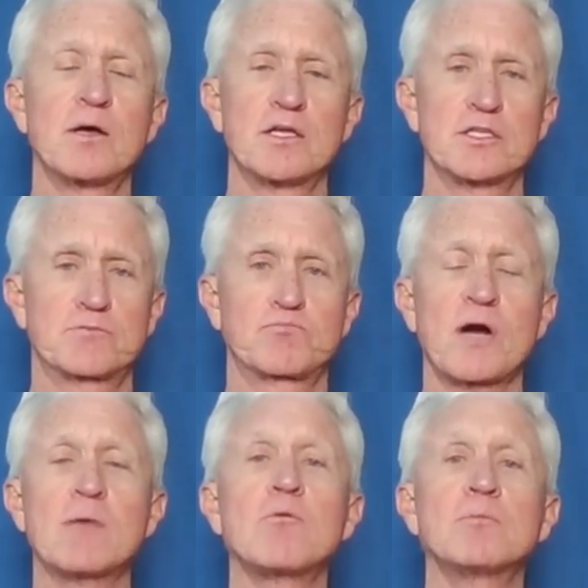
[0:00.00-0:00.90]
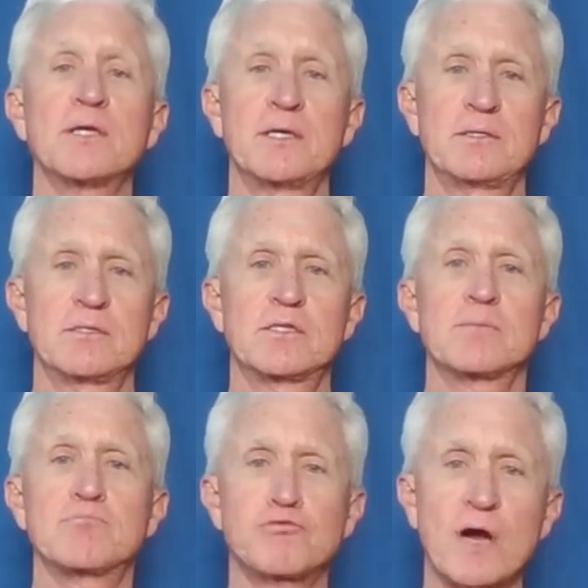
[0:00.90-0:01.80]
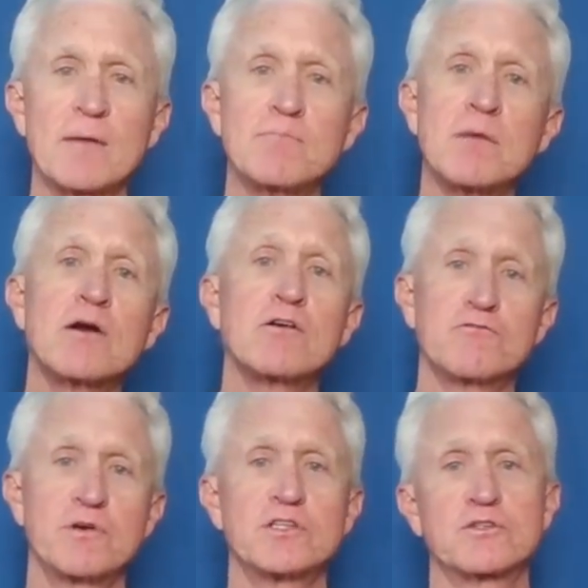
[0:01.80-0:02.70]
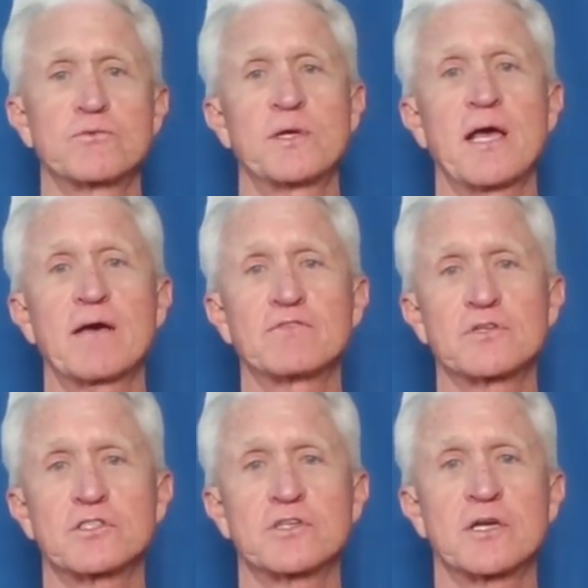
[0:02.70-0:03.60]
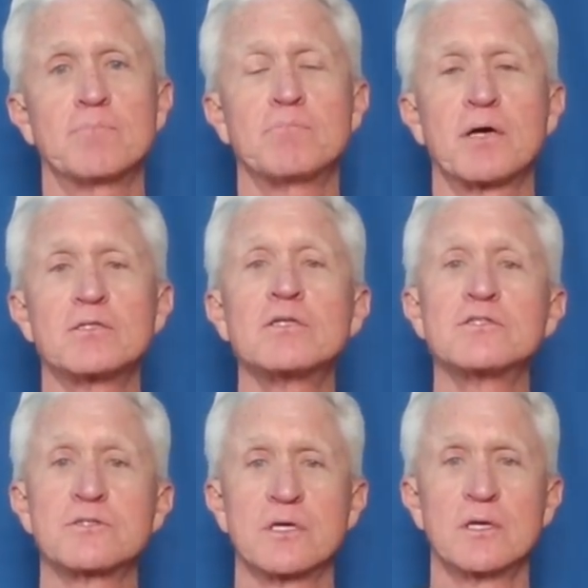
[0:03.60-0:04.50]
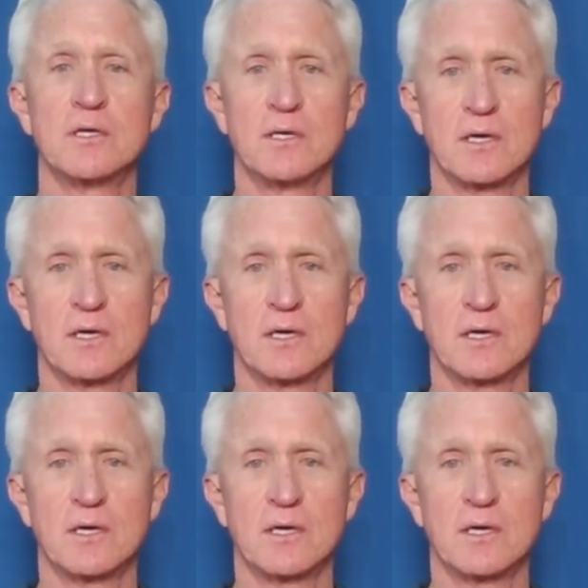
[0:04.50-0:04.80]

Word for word: uh, is probably the primary reason we have such an abundance